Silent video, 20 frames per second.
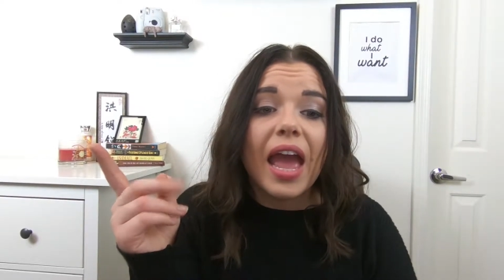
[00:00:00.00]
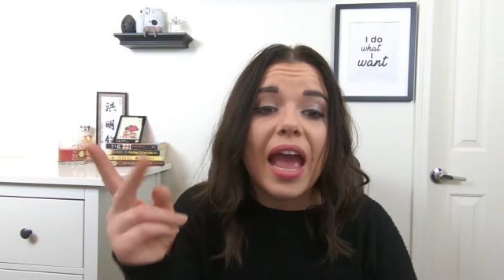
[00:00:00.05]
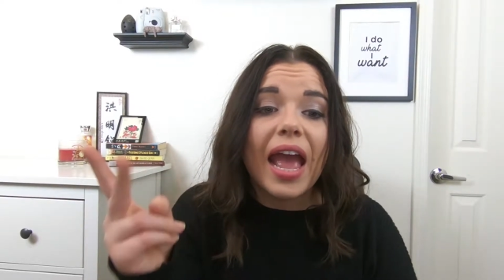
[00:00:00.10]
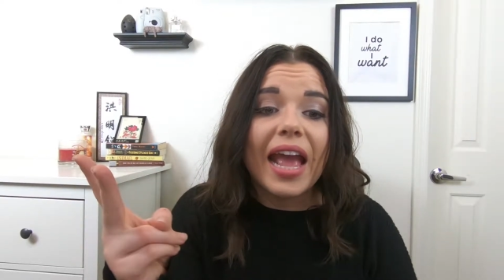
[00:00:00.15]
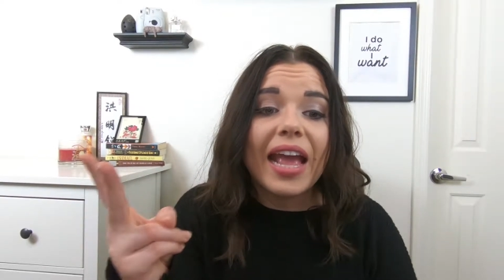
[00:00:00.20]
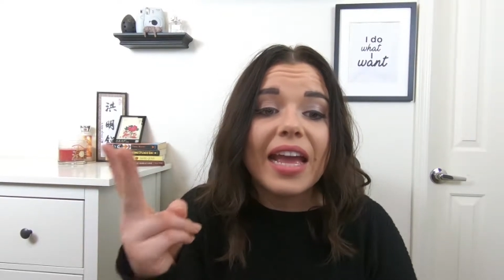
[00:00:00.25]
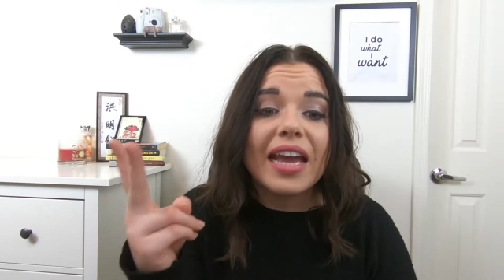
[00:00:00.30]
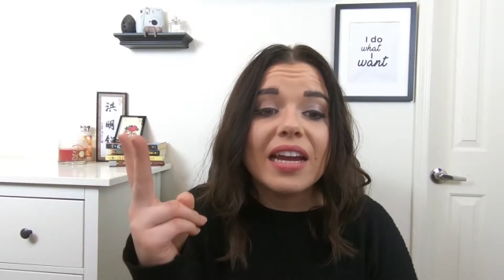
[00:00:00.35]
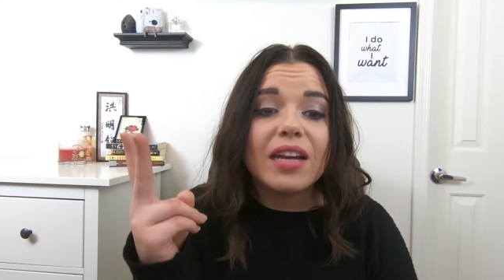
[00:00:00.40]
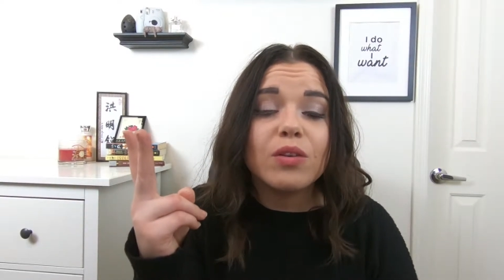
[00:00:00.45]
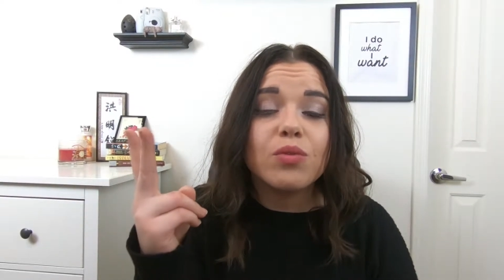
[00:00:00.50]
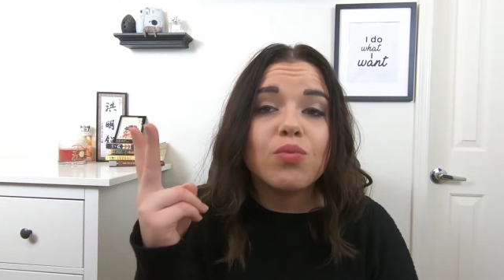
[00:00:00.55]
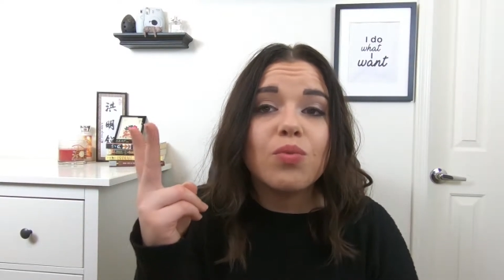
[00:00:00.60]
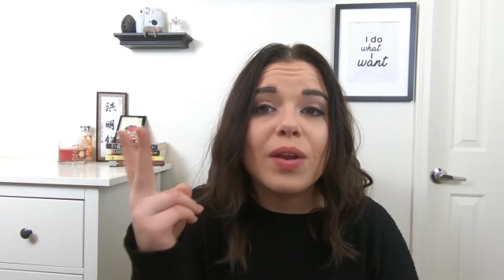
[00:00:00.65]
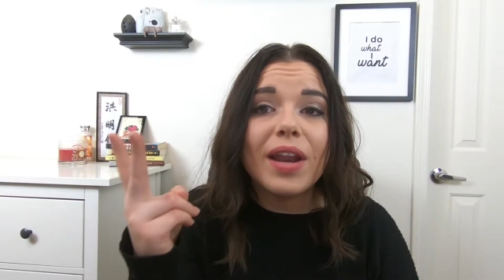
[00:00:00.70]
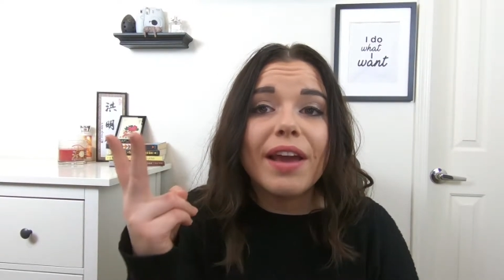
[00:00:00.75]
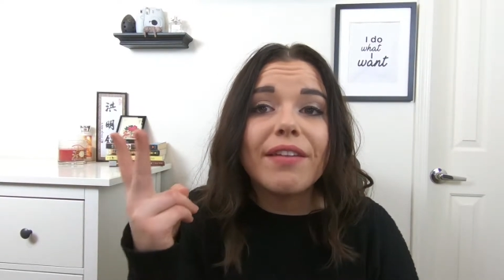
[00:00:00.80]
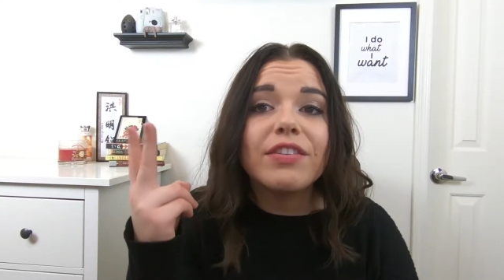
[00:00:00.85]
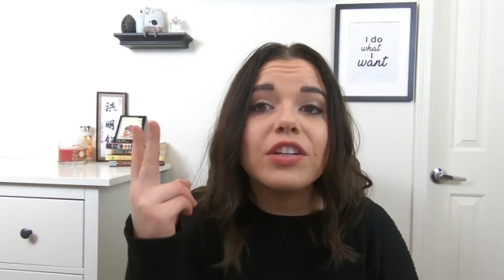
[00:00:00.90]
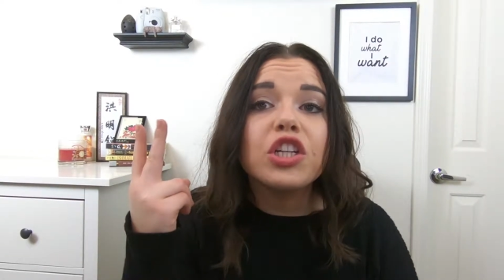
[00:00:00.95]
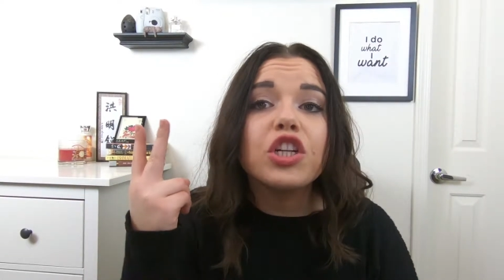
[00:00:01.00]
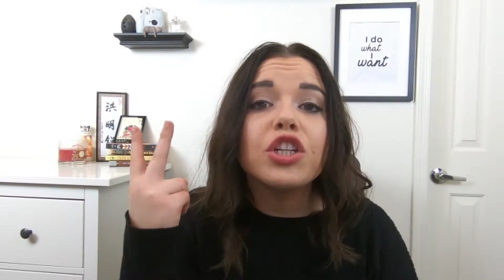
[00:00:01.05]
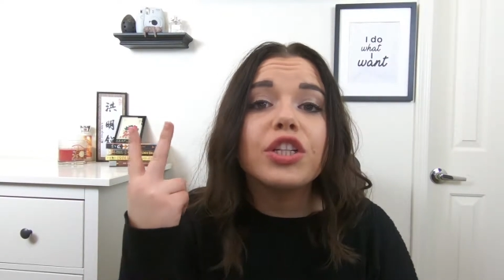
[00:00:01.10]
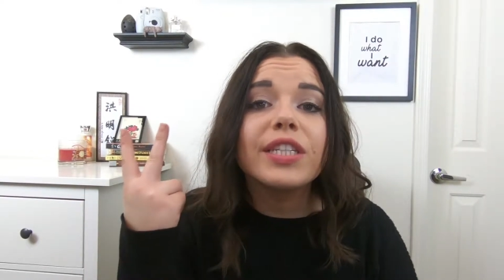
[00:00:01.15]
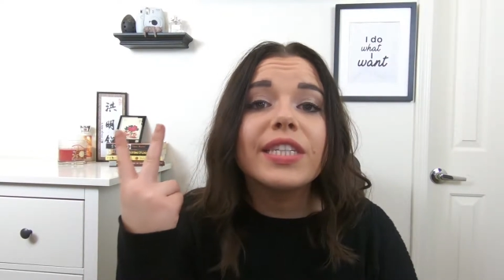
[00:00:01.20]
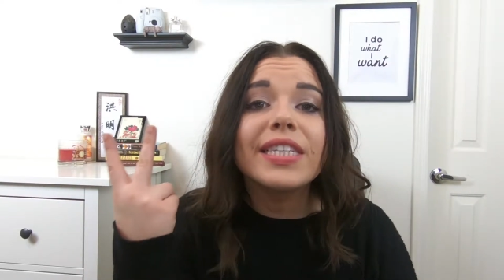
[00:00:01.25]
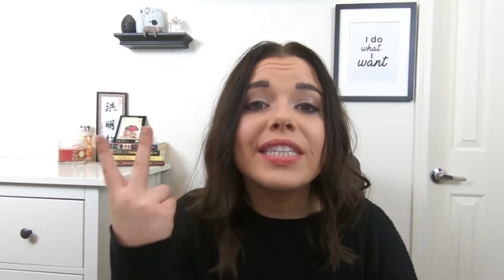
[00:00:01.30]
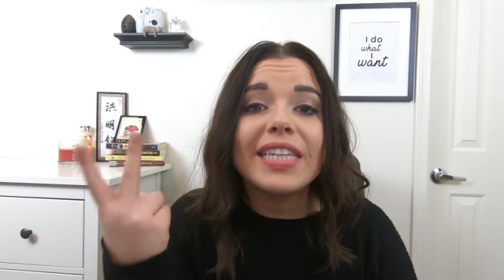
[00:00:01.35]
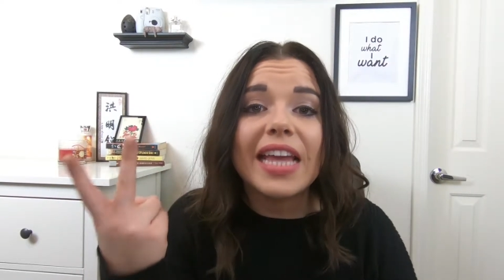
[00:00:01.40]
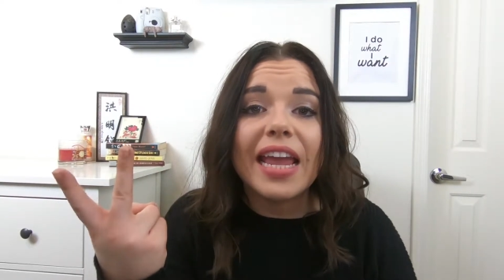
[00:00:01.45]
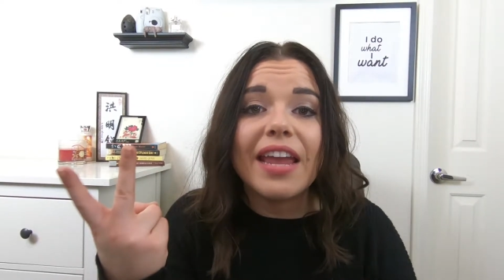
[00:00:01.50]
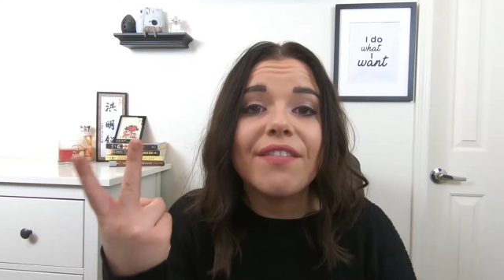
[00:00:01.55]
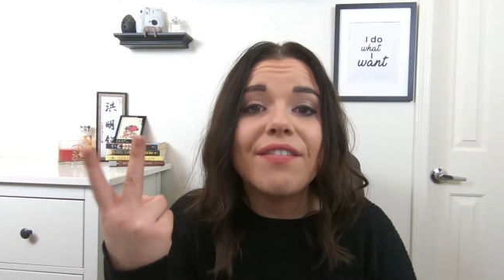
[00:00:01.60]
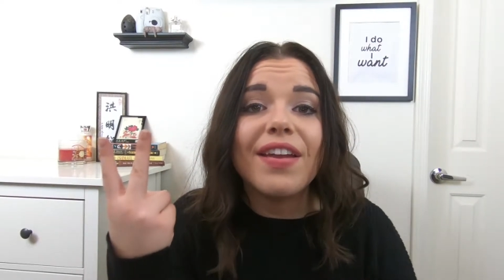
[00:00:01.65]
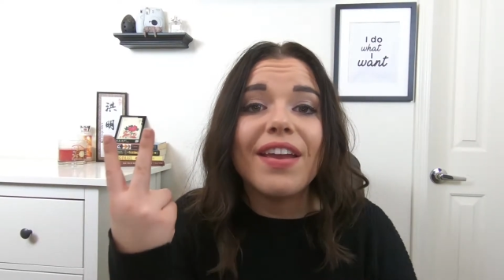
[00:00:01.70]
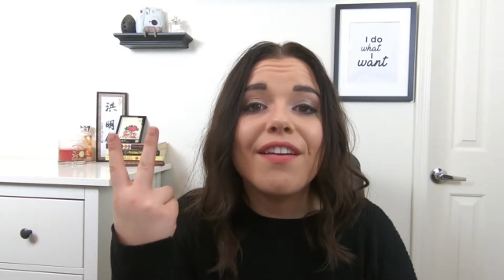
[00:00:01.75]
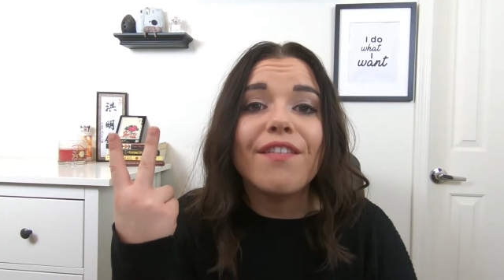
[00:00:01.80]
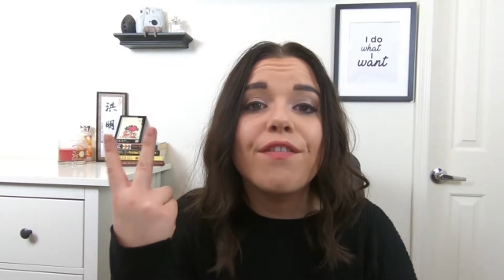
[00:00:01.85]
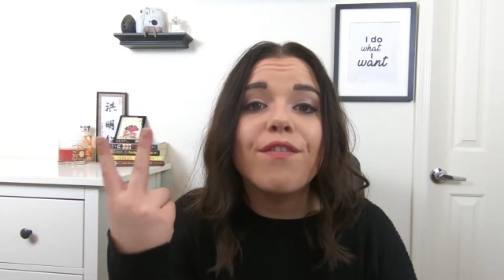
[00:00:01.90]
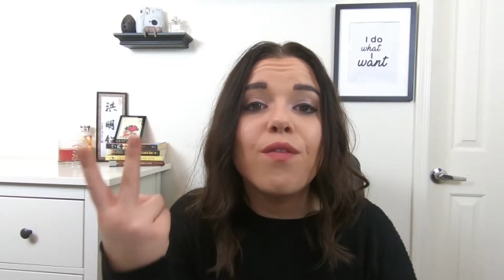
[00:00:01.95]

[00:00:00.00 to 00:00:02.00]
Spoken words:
and whatever you're saving